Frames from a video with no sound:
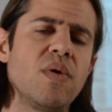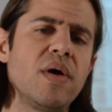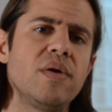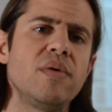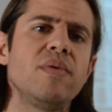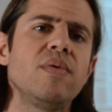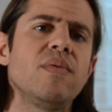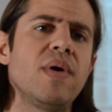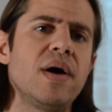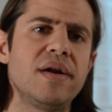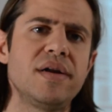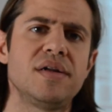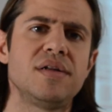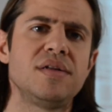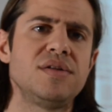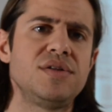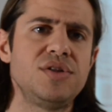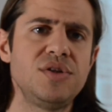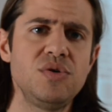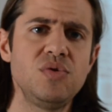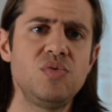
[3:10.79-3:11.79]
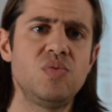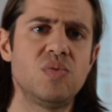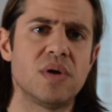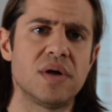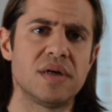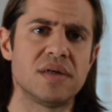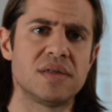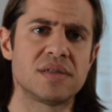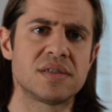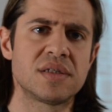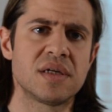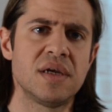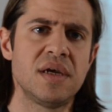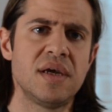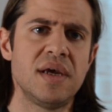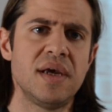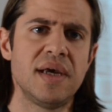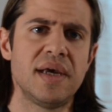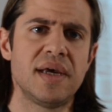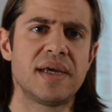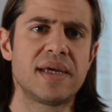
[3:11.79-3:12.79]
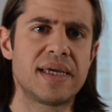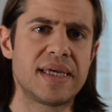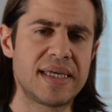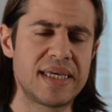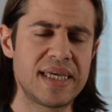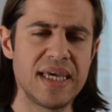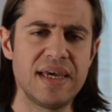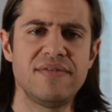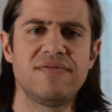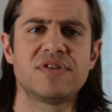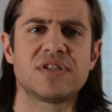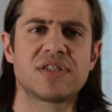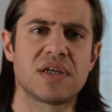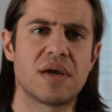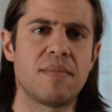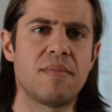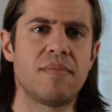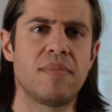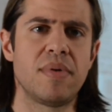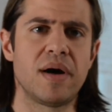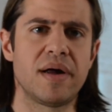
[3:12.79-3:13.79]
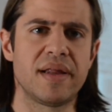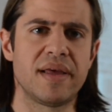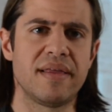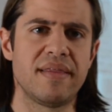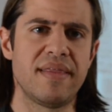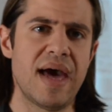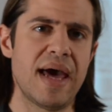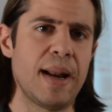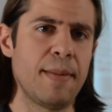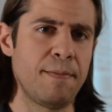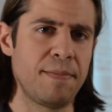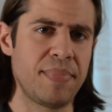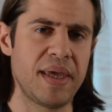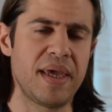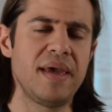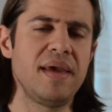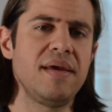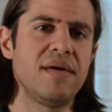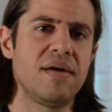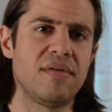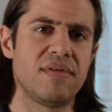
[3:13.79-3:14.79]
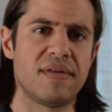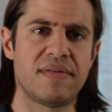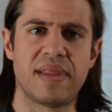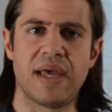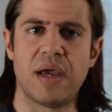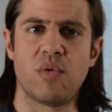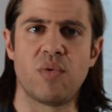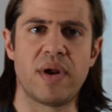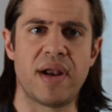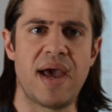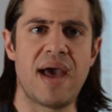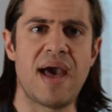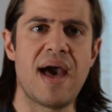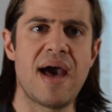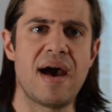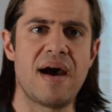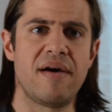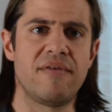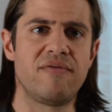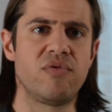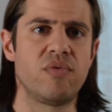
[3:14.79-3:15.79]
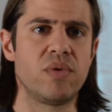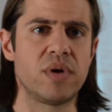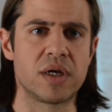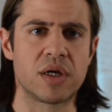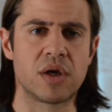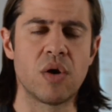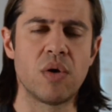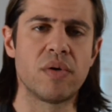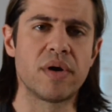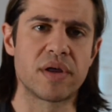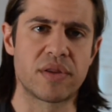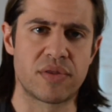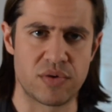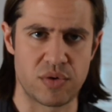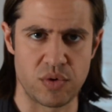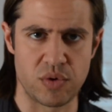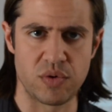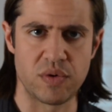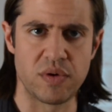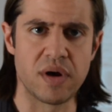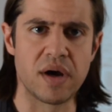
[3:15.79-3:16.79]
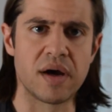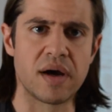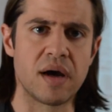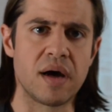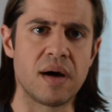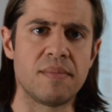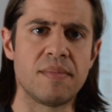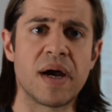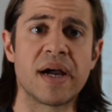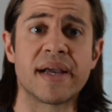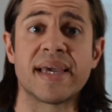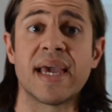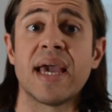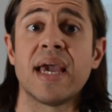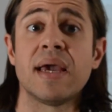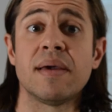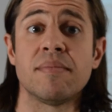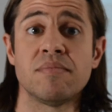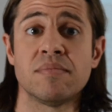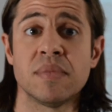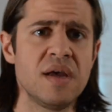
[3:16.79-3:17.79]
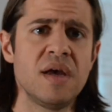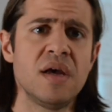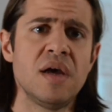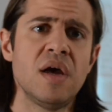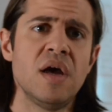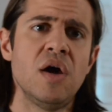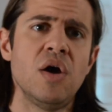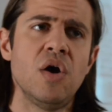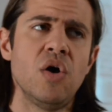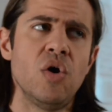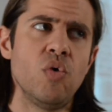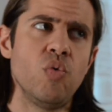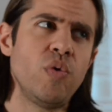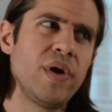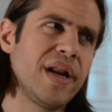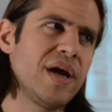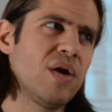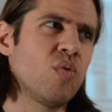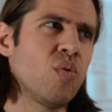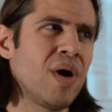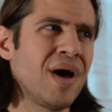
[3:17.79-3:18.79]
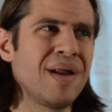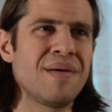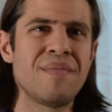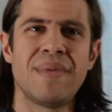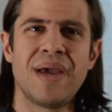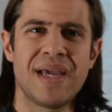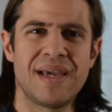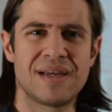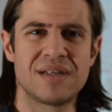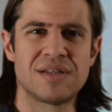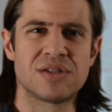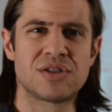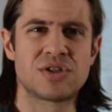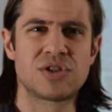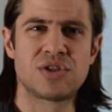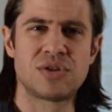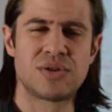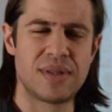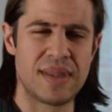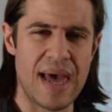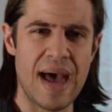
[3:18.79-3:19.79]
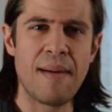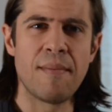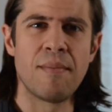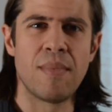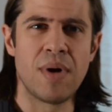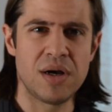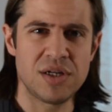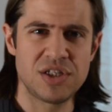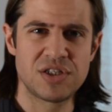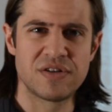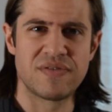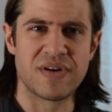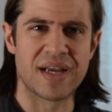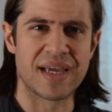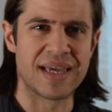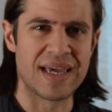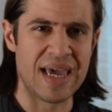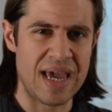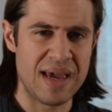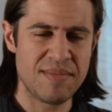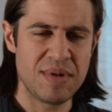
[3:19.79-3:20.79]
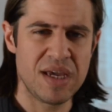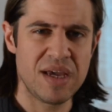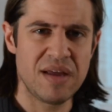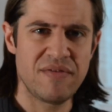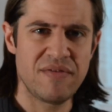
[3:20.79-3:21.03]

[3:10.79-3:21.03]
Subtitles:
what we wanted to do was give somebody that appeal that they would have when going through a game. We didn't want to make it that much of a gaming